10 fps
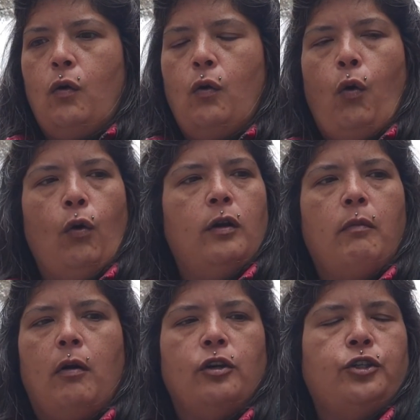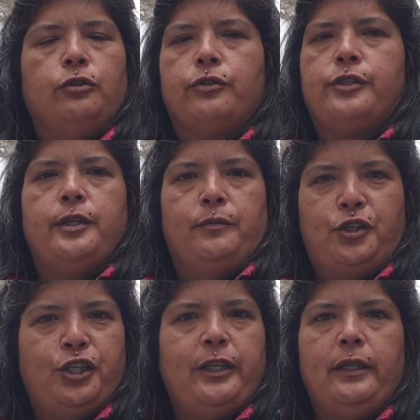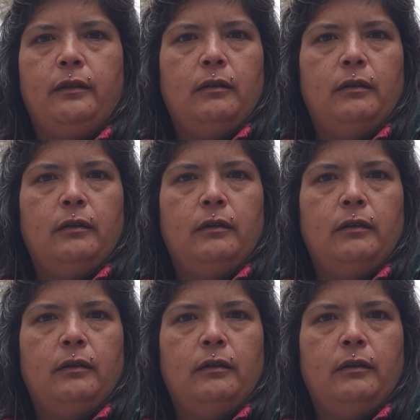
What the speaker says: court-martialed or some shit,